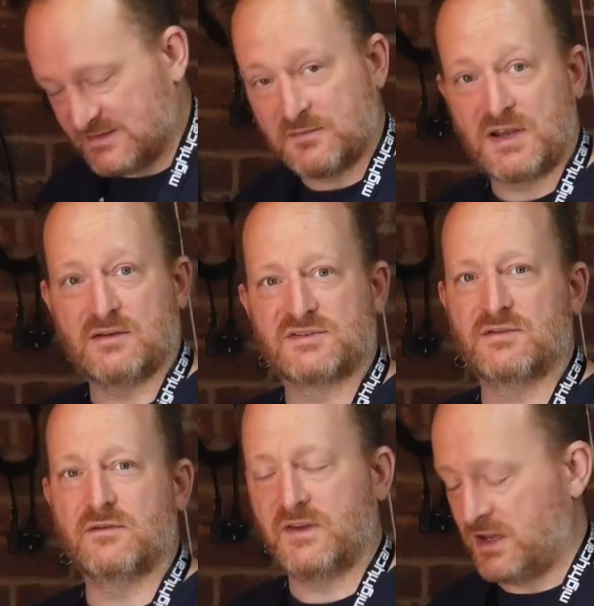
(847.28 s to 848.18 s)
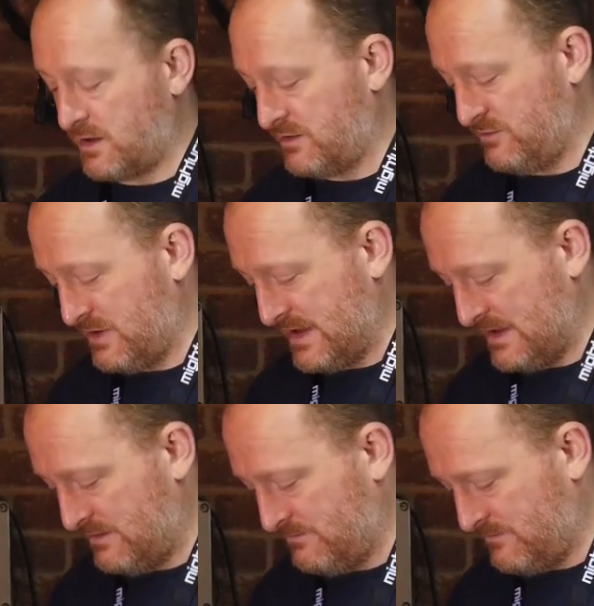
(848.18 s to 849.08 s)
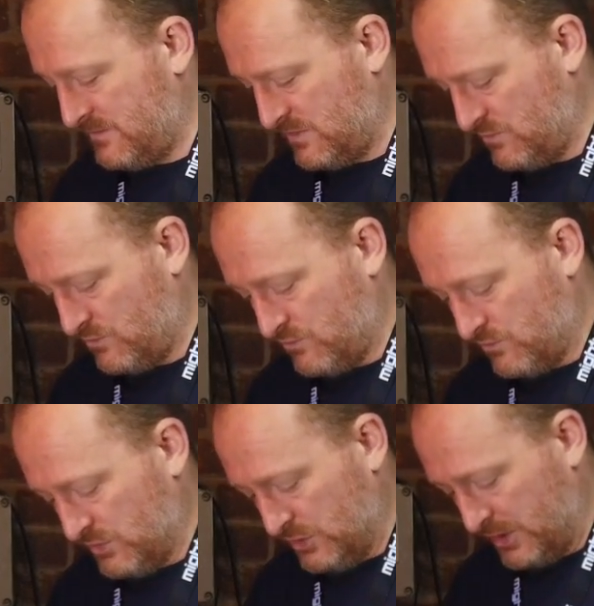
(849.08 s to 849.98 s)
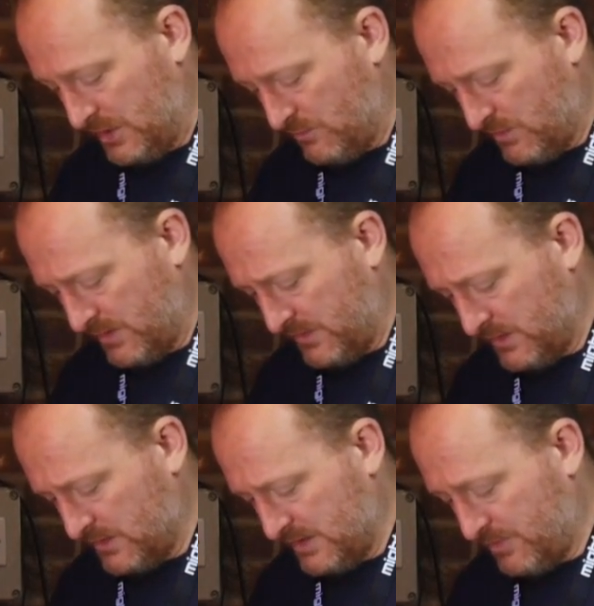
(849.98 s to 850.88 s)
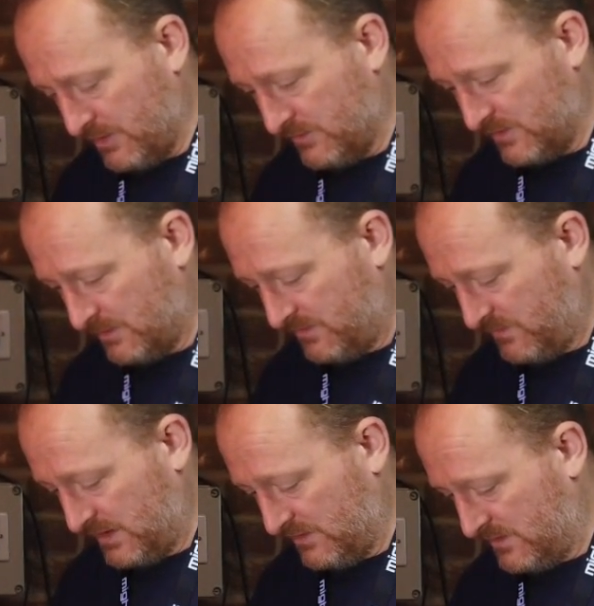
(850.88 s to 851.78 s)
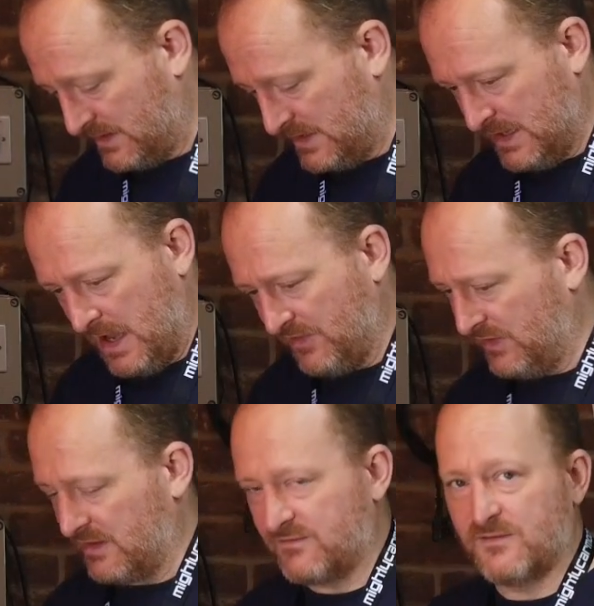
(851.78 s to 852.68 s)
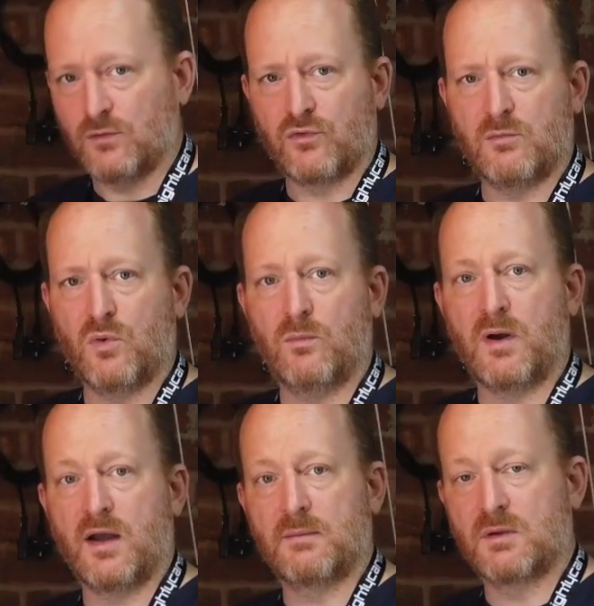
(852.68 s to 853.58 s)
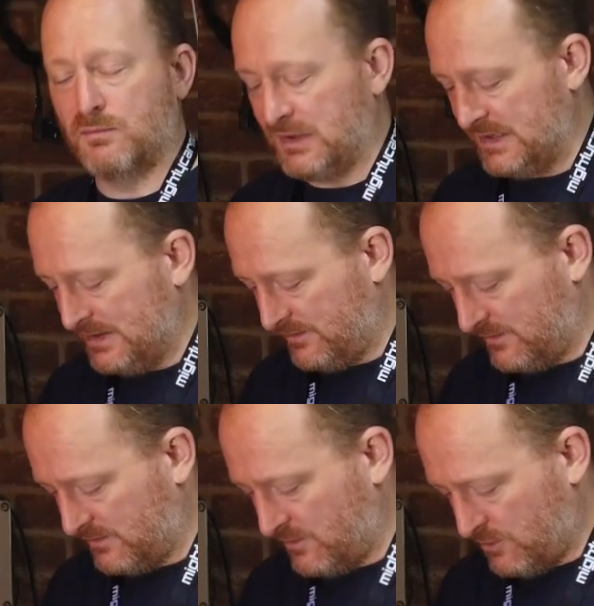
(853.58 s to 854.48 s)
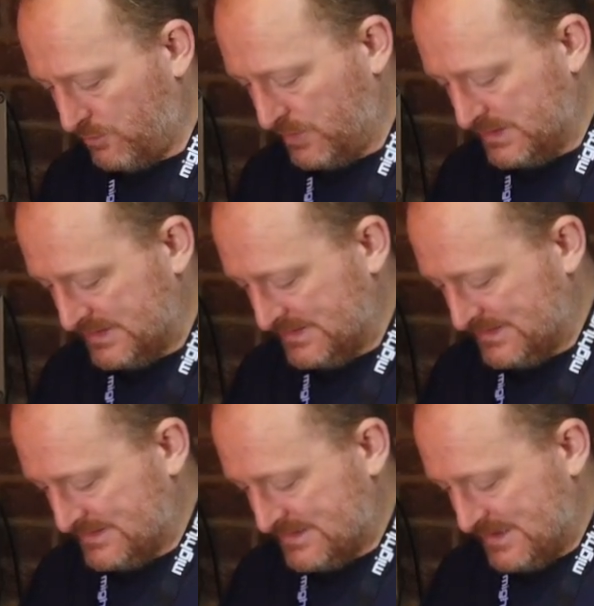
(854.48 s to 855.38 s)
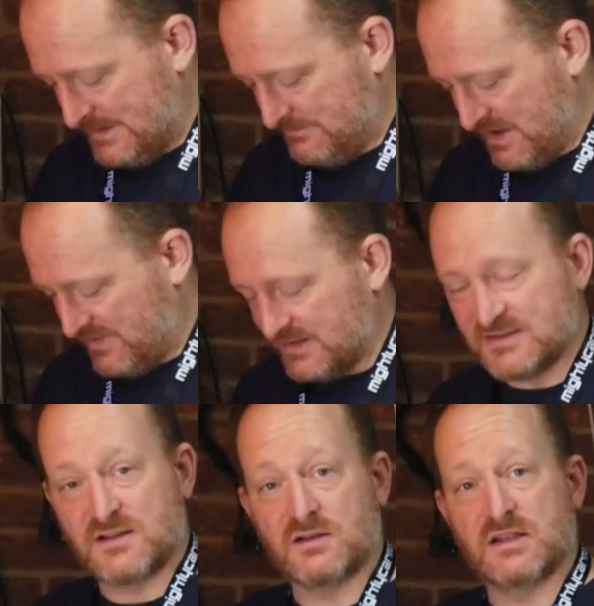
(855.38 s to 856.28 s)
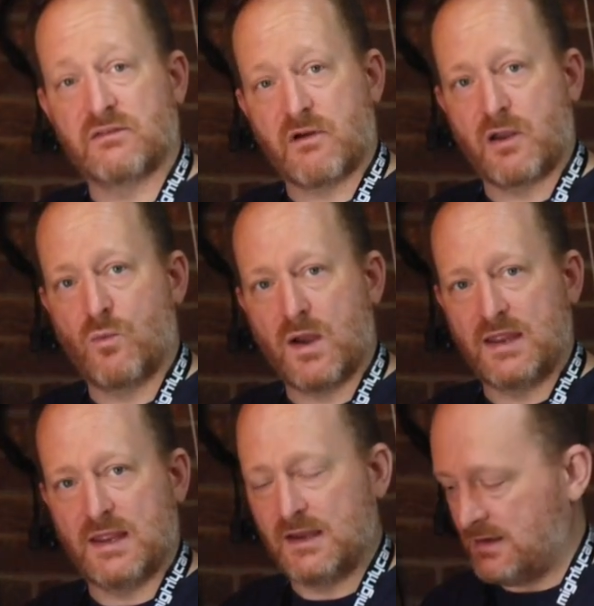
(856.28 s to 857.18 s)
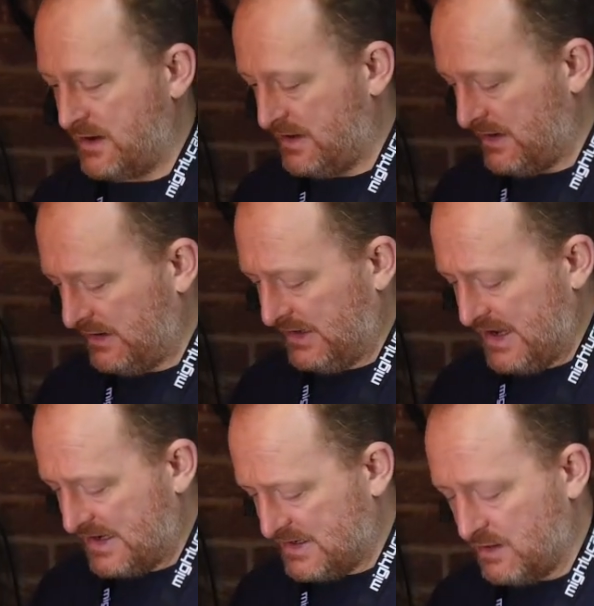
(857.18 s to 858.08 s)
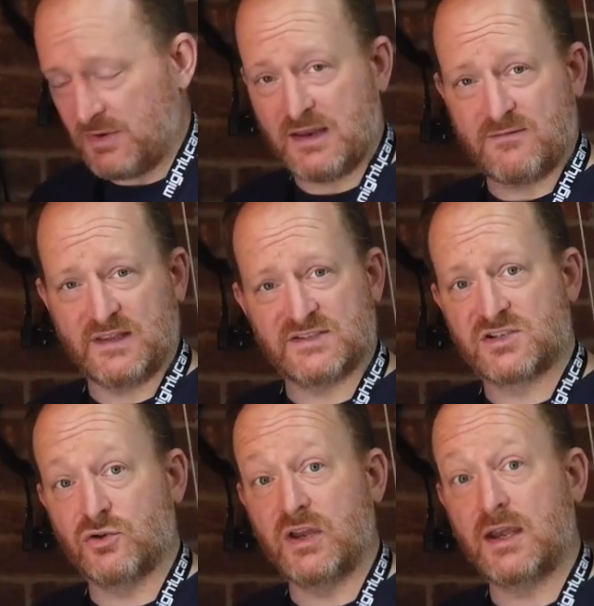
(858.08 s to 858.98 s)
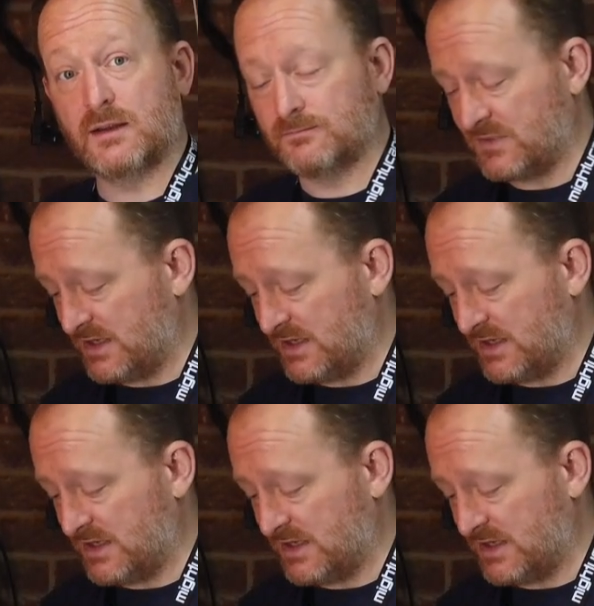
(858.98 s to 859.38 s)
somebody else do a video looking at one of the early prototypes of this. I think they filled the malt pipe completely to the top, and then started throwing weight in, and then at the end I believe they stood in it.